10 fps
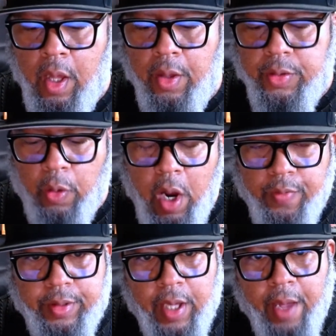So
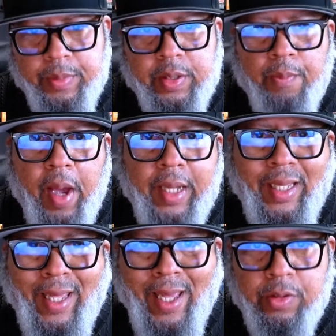every time
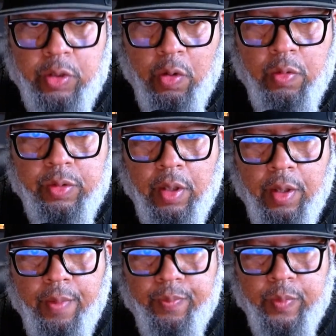somebody enters
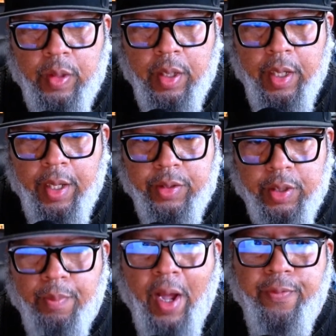
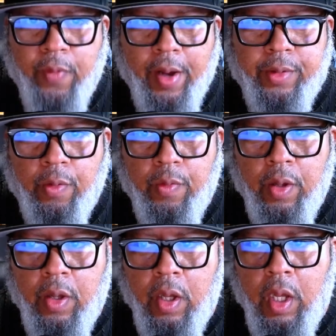into my funnel,
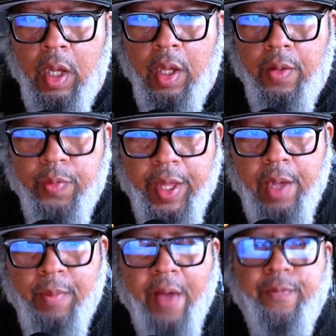
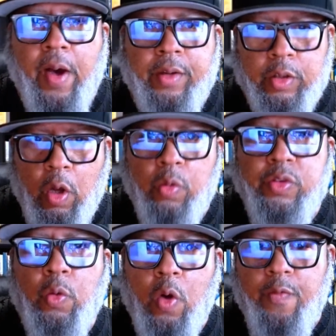then my funnel goes
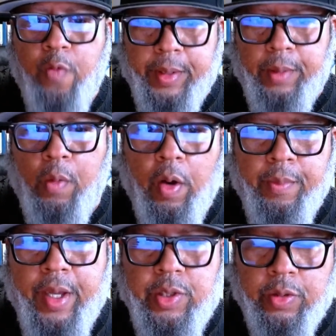to work for me. The
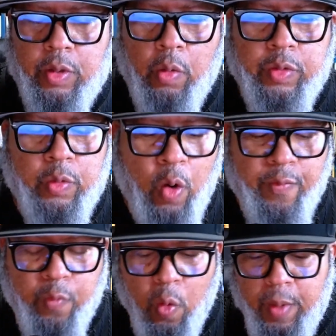automations goes to work
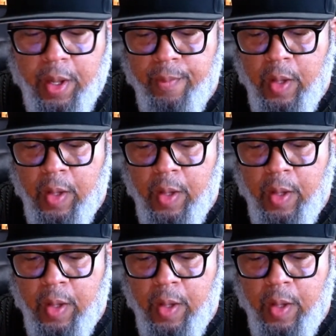for me.